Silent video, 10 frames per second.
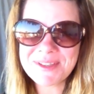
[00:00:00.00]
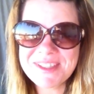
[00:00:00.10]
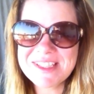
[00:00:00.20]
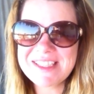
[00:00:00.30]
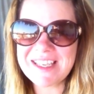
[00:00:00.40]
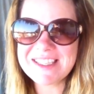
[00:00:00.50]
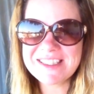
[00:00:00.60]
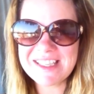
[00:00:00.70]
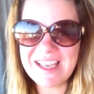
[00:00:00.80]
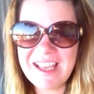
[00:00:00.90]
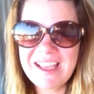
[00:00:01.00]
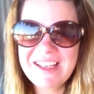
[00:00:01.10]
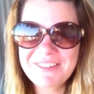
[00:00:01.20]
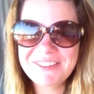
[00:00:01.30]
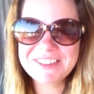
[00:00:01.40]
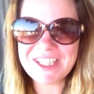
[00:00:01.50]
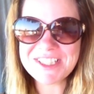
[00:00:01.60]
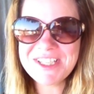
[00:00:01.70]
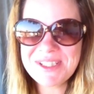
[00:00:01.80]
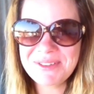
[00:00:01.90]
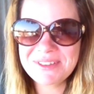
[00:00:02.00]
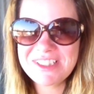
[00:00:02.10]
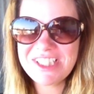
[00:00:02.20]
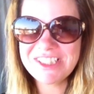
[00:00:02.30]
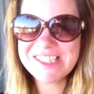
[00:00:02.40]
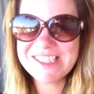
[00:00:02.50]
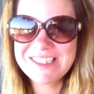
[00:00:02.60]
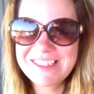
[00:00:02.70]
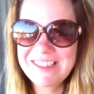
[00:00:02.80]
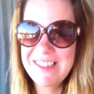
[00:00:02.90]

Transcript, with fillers: of Success. We'll talk to you soon. Cheers.